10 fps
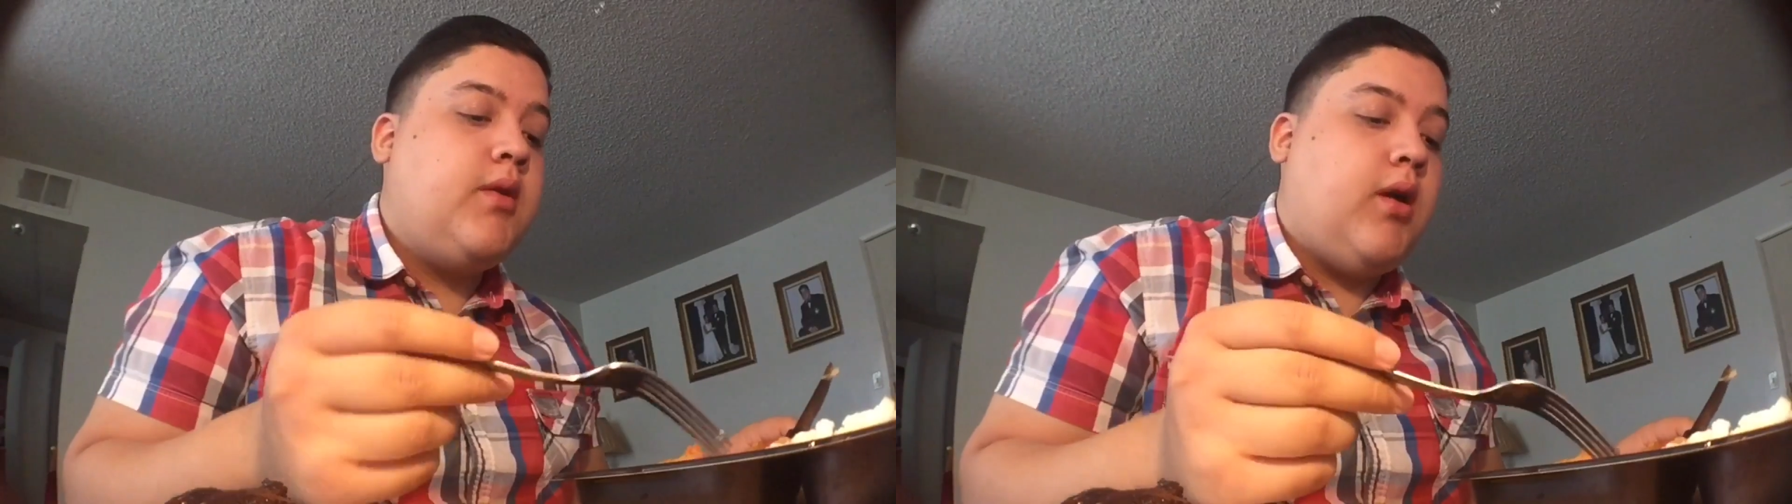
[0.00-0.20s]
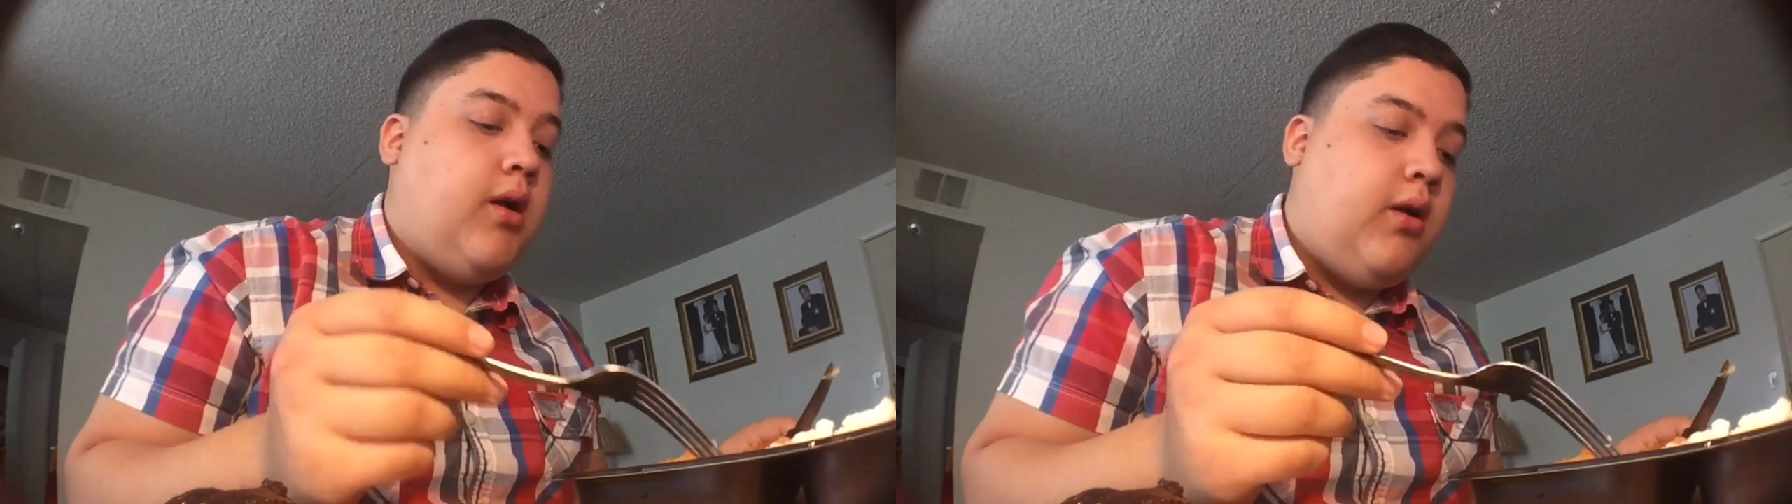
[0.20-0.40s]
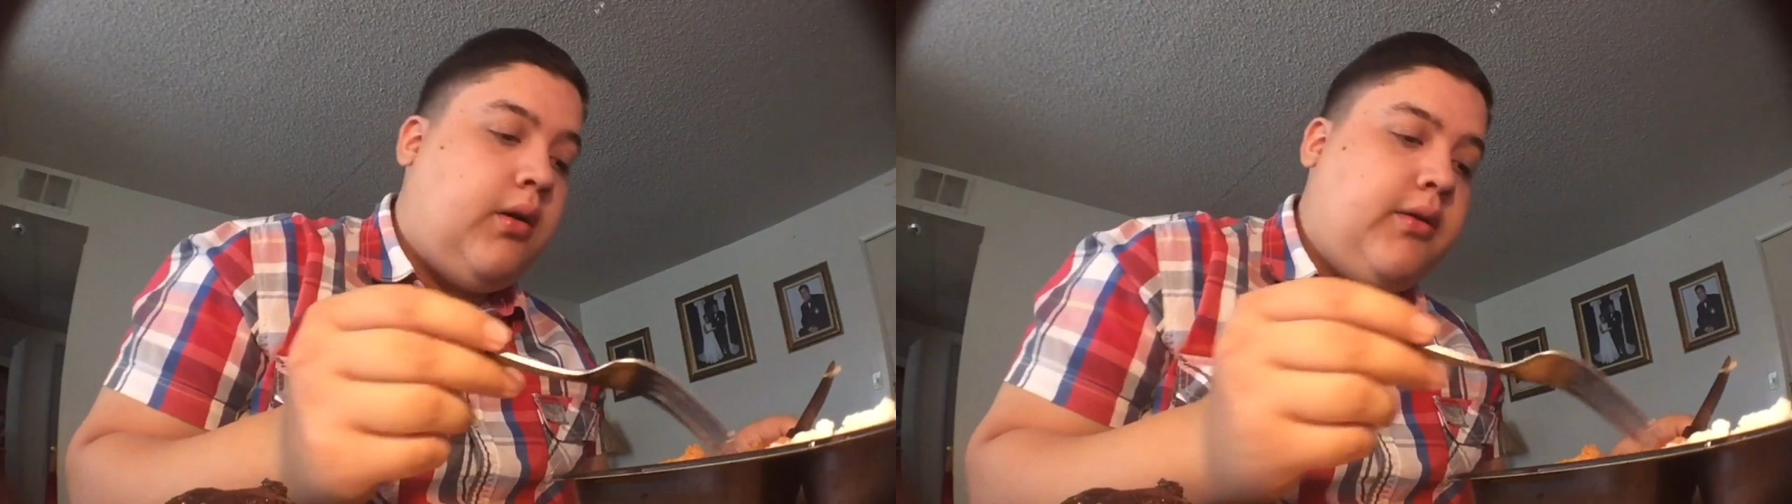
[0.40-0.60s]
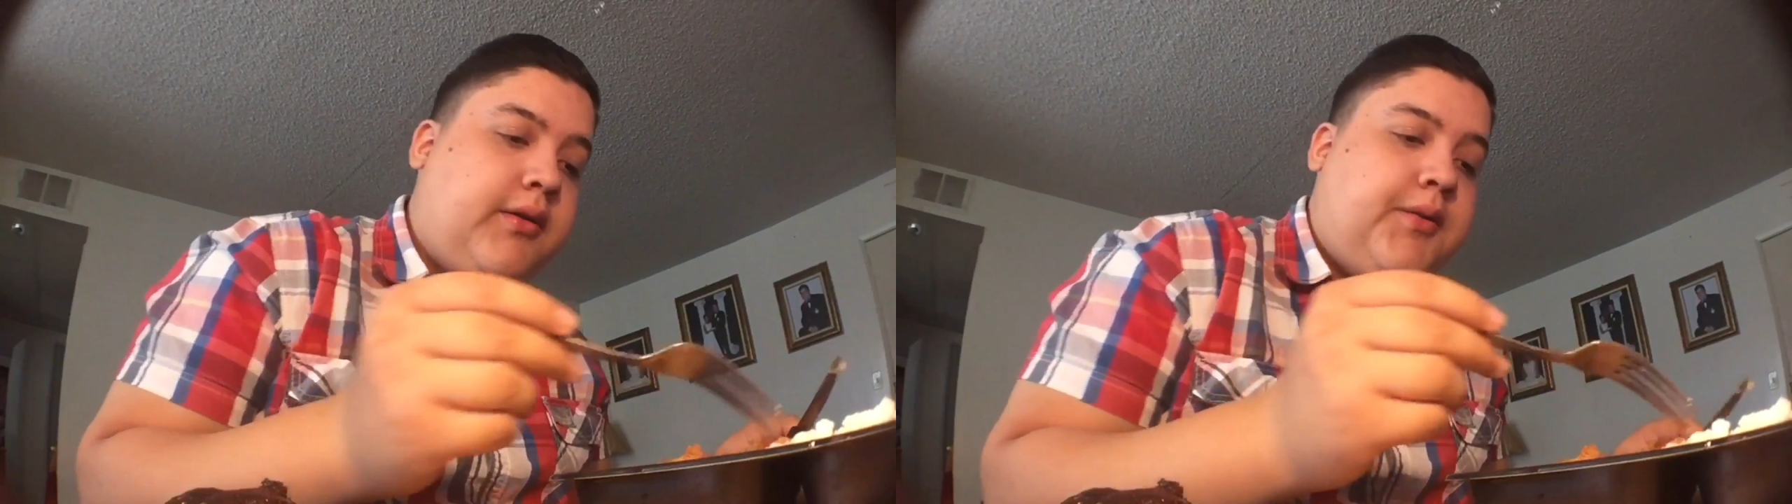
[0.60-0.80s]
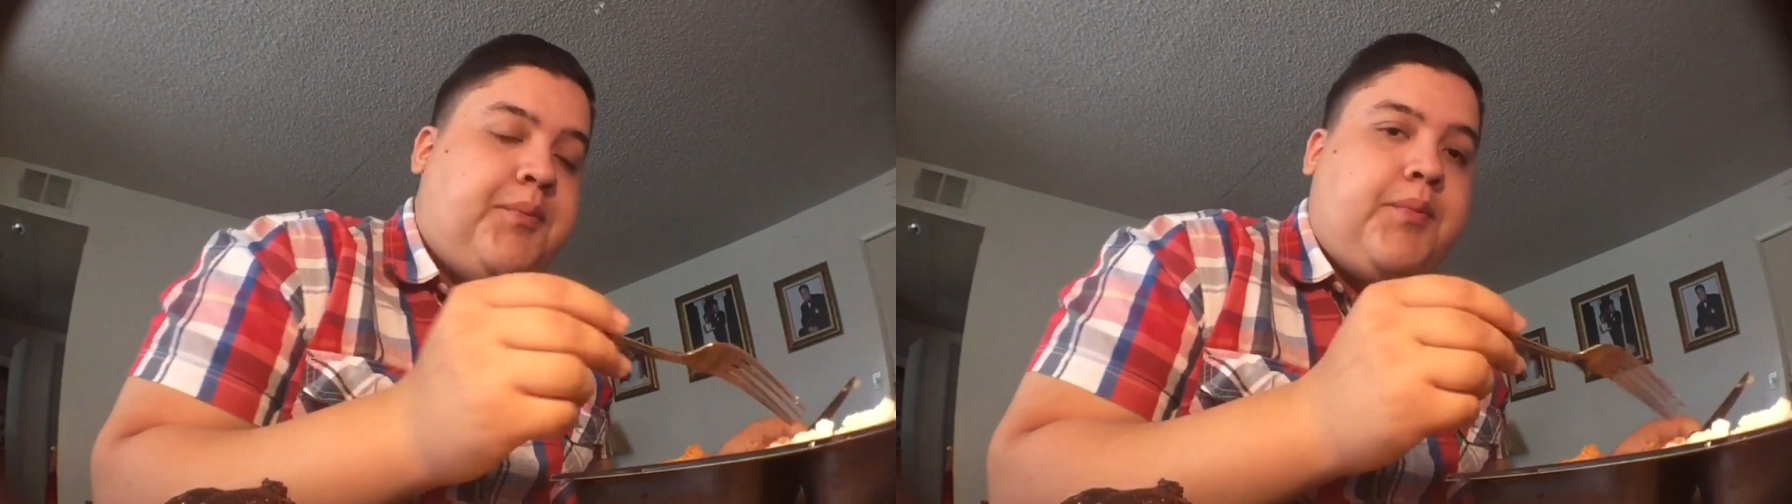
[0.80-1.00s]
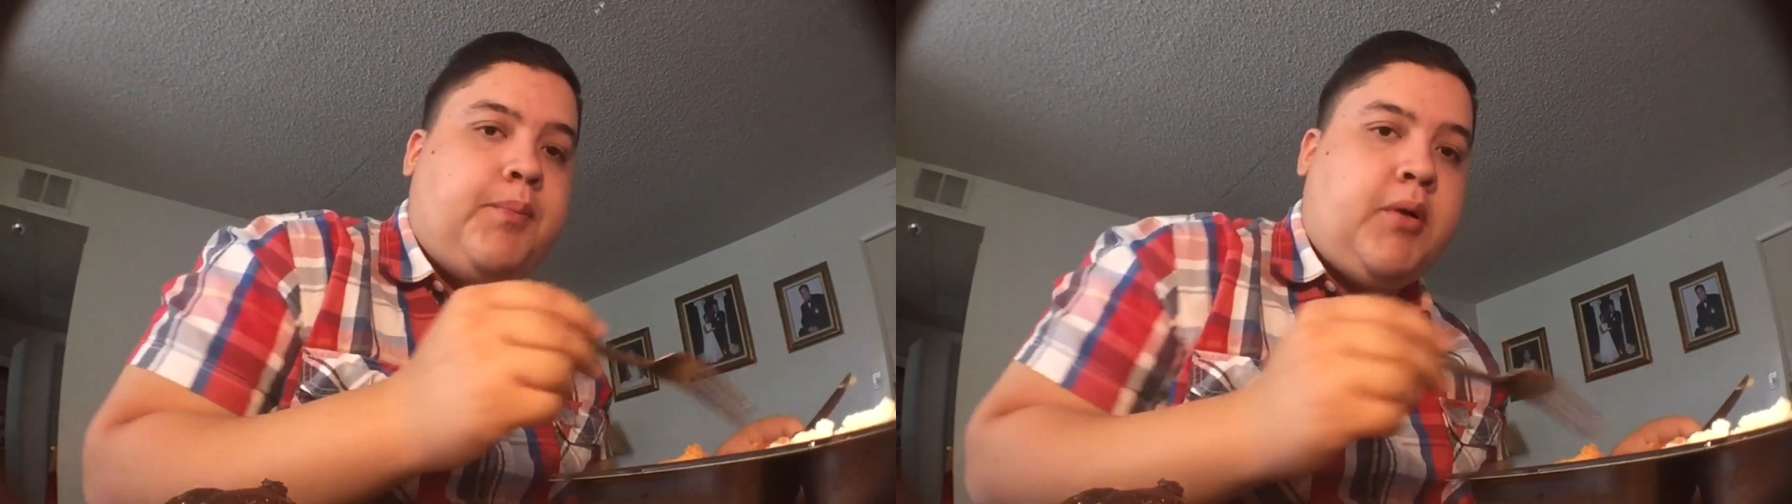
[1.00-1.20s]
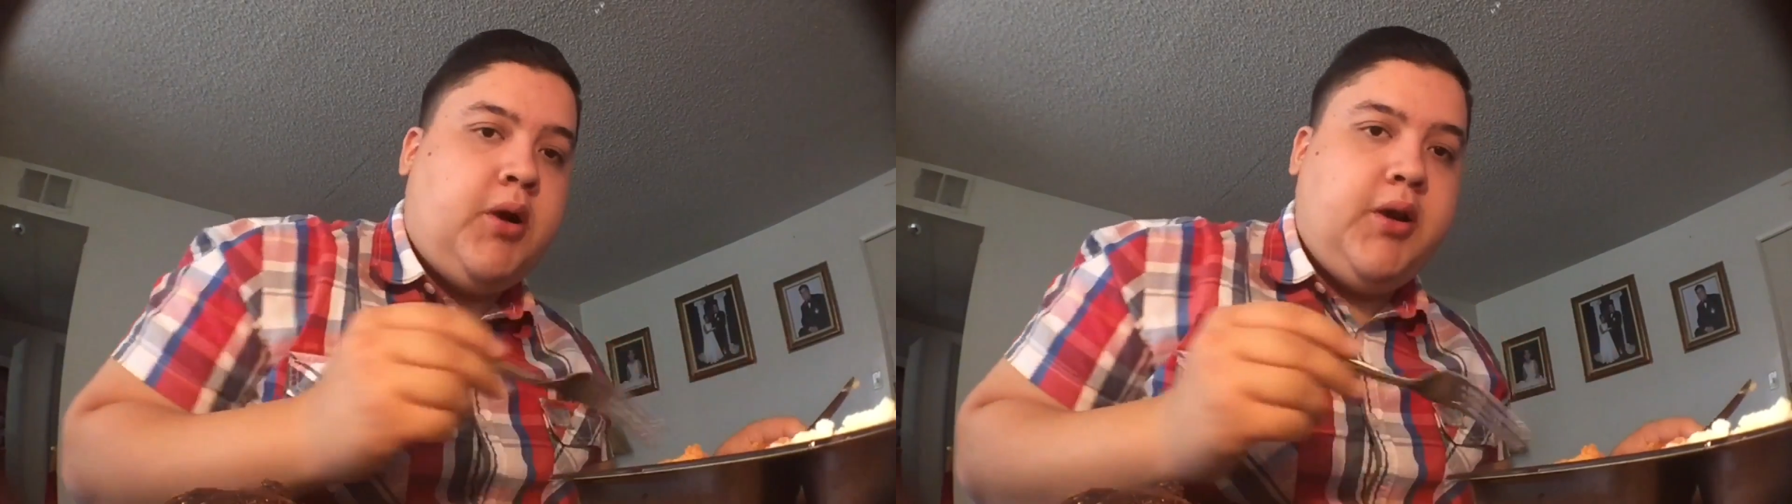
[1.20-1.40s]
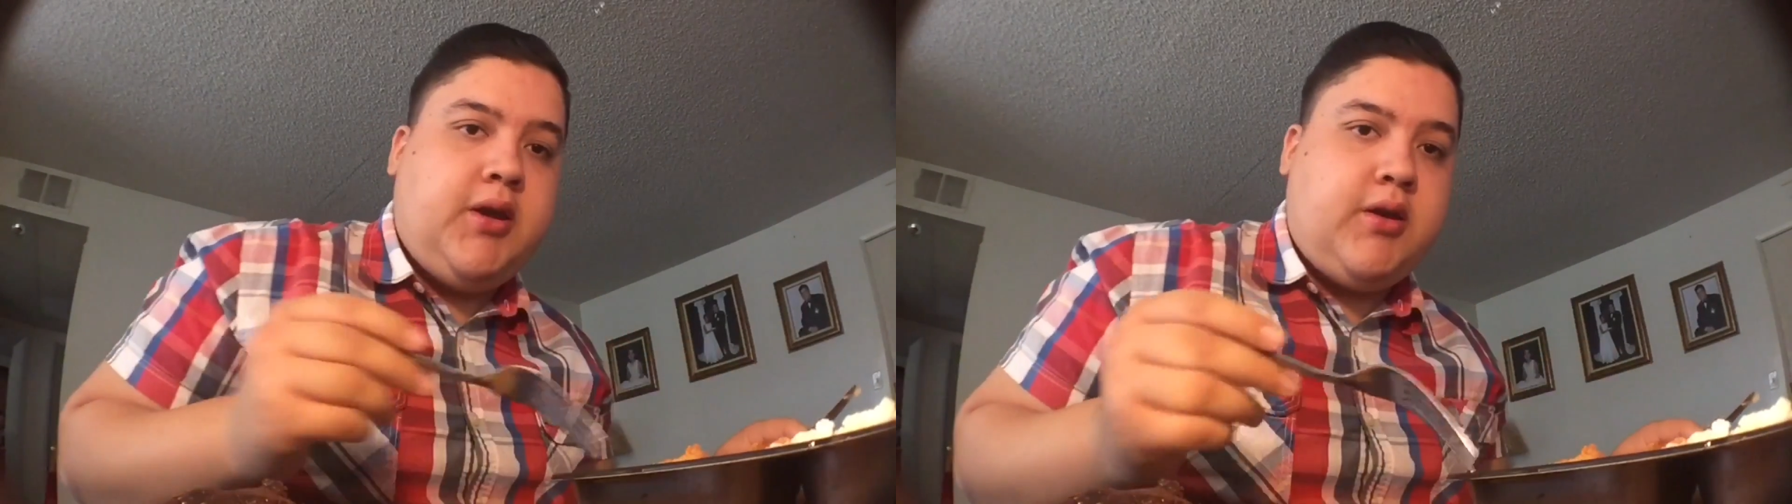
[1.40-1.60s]
All of the
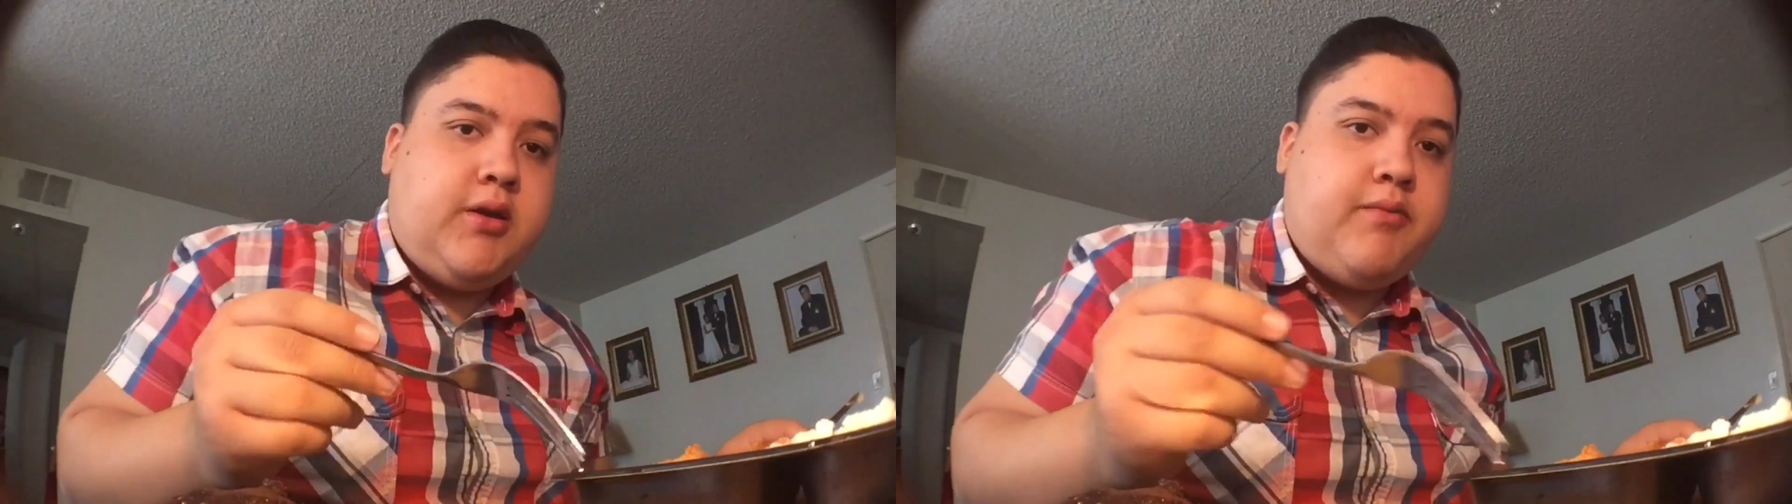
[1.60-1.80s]
part here